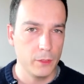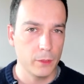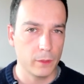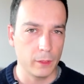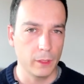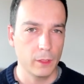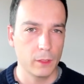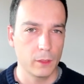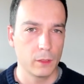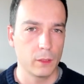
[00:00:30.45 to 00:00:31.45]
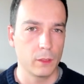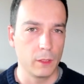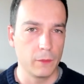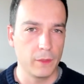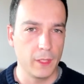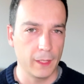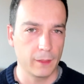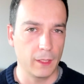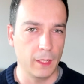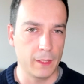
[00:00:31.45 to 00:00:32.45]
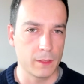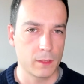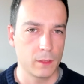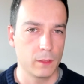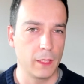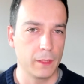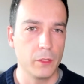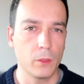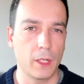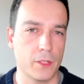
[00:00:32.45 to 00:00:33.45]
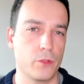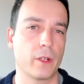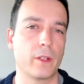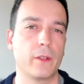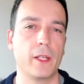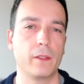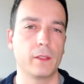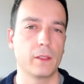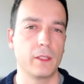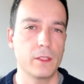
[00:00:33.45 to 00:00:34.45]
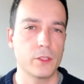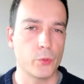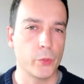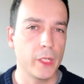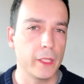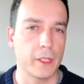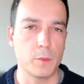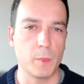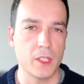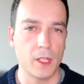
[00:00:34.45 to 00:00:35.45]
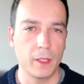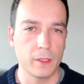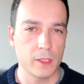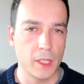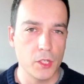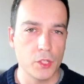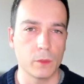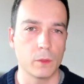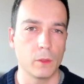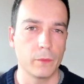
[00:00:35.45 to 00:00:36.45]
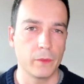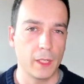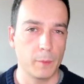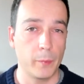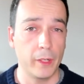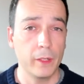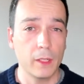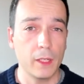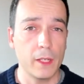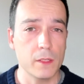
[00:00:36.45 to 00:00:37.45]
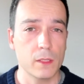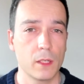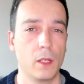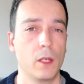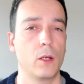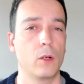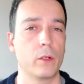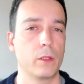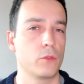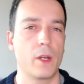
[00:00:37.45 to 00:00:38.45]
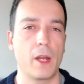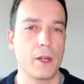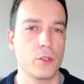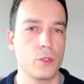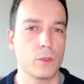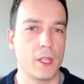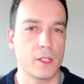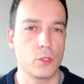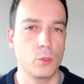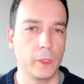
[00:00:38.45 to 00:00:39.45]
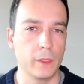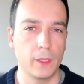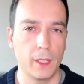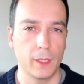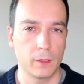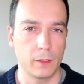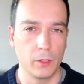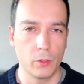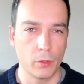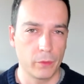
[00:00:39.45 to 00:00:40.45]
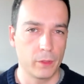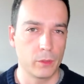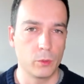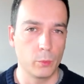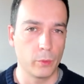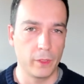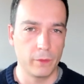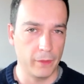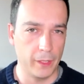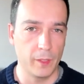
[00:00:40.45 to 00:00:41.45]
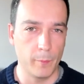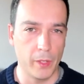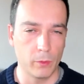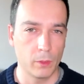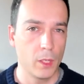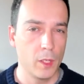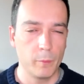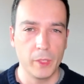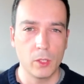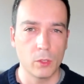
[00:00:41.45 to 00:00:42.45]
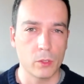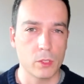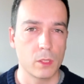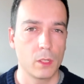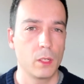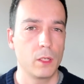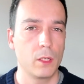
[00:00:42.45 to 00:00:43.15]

did you think if that class, that new class you are creating, is really a specialization of that parent class? Or are you just doing that in order to redefine the method? Because